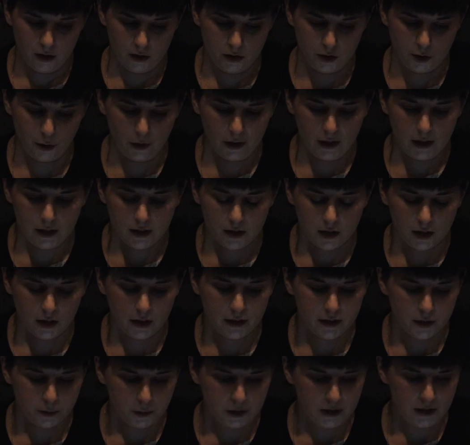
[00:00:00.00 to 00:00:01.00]
So I guess the
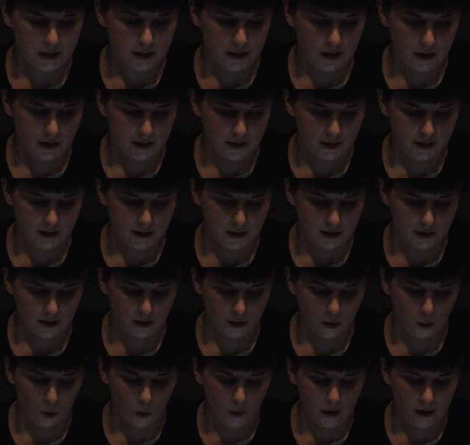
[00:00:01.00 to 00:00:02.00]
litmus test,
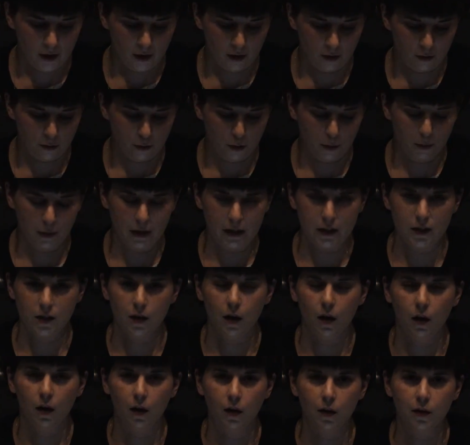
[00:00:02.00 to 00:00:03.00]
in a way, for my
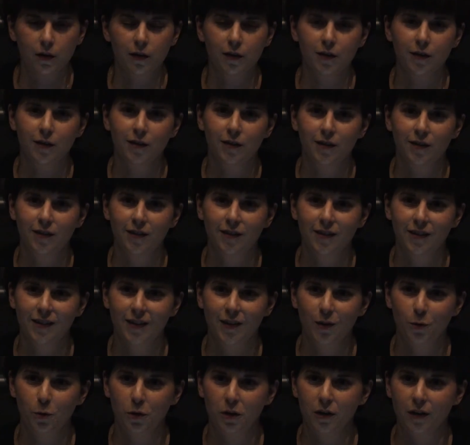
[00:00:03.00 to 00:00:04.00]
talk,
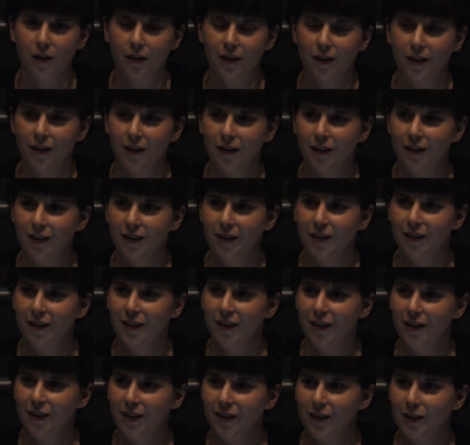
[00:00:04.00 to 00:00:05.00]
when I
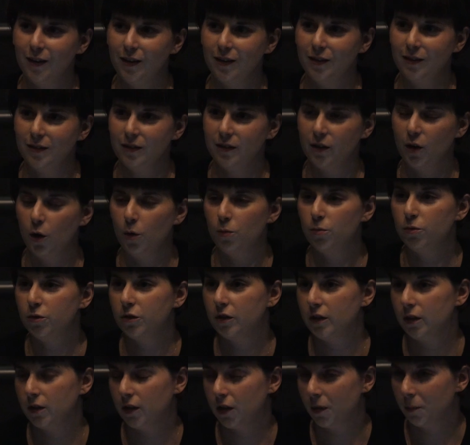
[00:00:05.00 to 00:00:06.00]

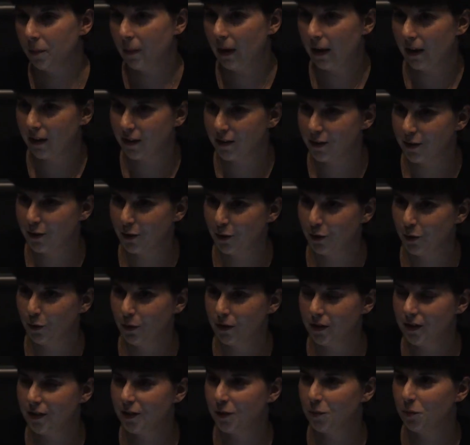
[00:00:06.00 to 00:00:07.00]
hopefully come back to you
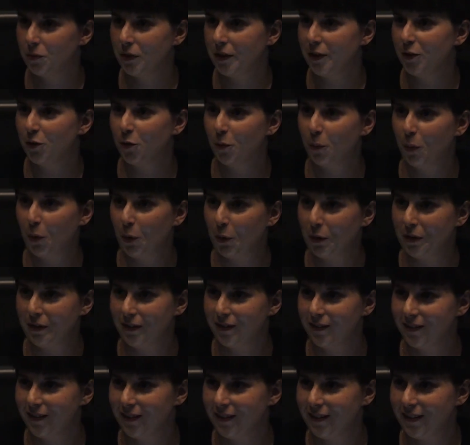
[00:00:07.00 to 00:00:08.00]
at some later
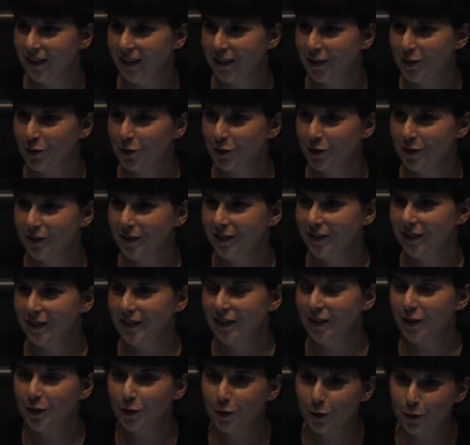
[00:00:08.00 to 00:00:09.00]
point in the next
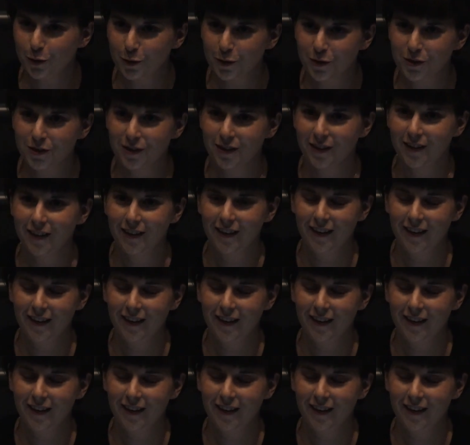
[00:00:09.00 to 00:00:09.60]
years,